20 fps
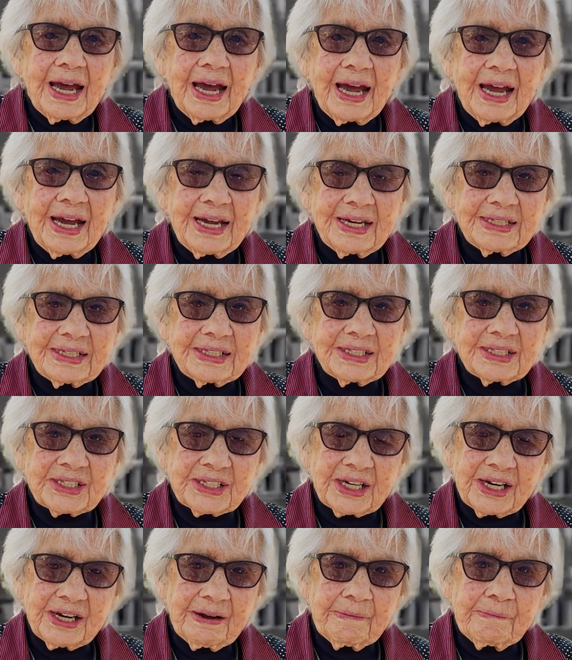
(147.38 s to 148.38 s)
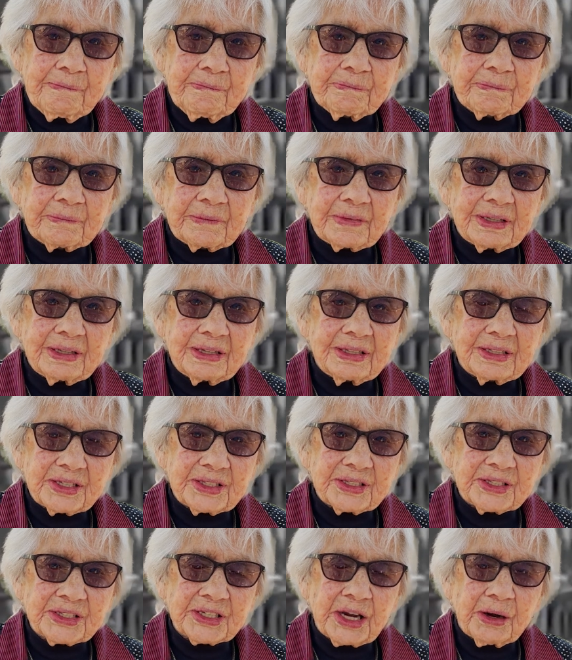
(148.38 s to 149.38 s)
And
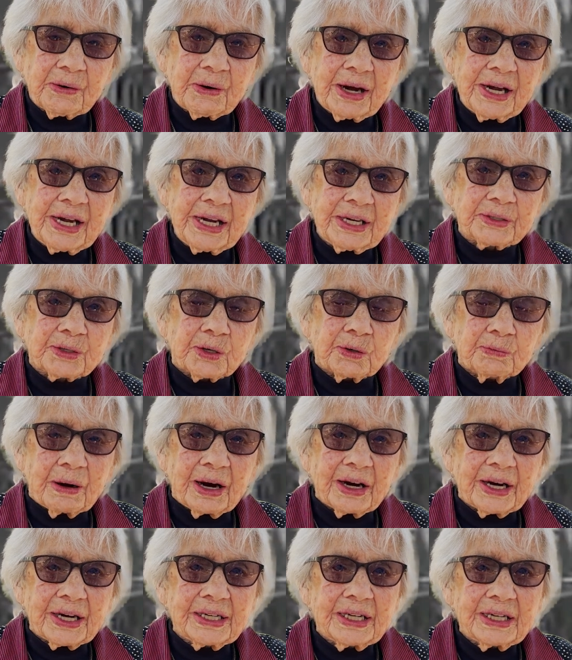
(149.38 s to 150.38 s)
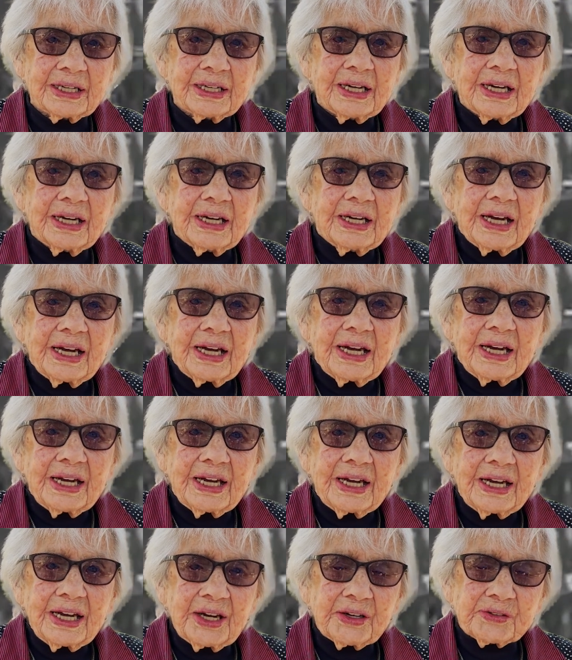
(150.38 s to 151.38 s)
so I had all my
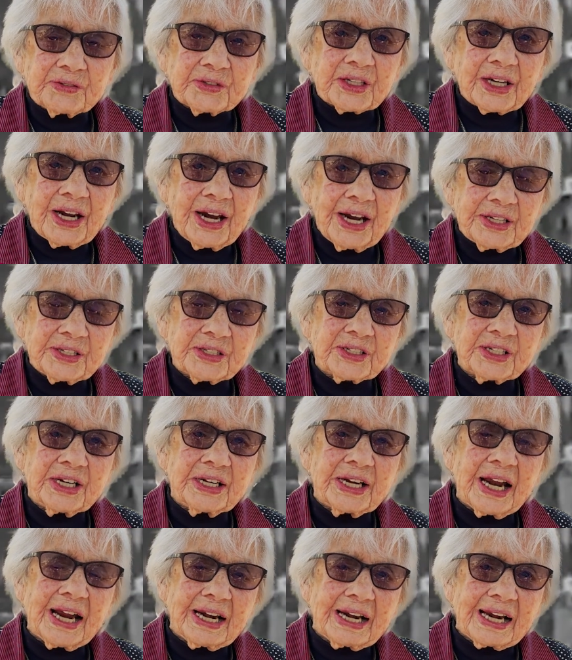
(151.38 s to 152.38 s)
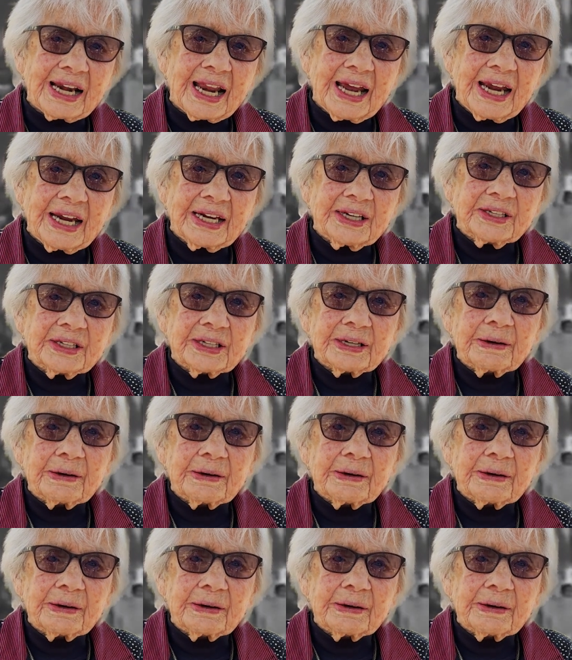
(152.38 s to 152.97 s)
education in Adelaide.